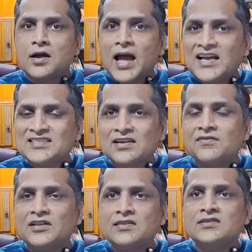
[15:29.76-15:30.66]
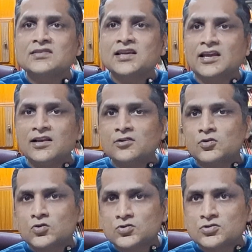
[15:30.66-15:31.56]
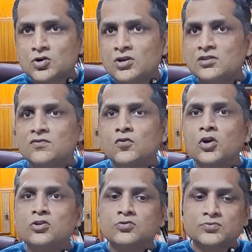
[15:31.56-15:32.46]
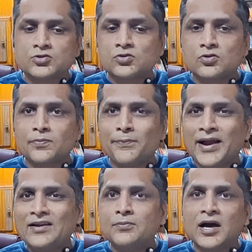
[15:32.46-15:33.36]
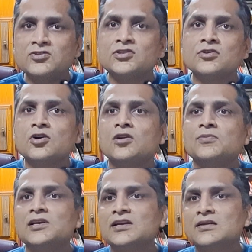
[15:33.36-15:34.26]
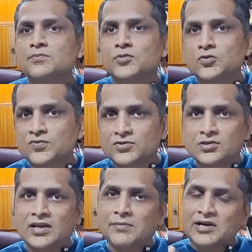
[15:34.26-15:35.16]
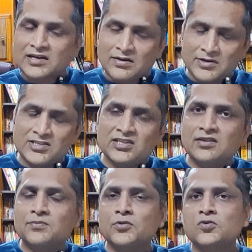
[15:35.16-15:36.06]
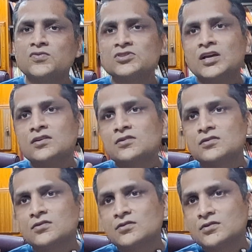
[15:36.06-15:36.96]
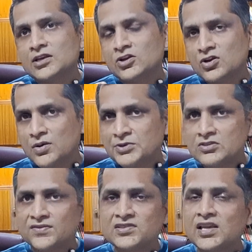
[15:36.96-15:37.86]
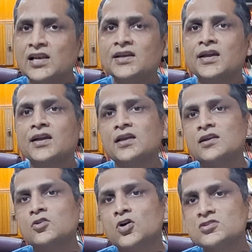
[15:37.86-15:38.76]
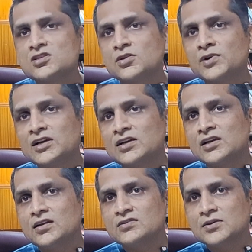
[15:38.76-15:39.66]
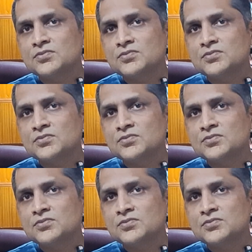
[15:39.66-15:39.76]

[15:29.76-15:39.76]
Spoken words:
As and when the scale grows or the volumes grow, PAT margin normally improves. EBITDA margin improves and economies of scale kick in, and consequently,